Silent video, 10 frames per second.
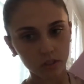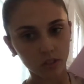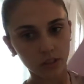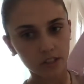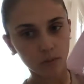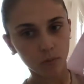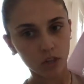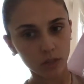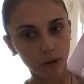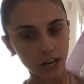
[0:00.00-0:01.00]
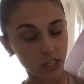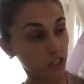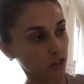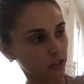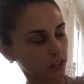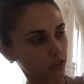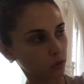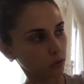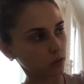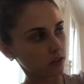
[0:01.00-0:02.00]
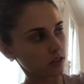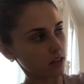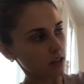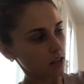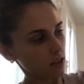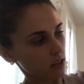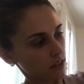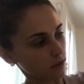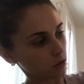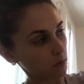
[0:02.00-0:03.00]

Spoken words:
So these are more depression screening tools. This was my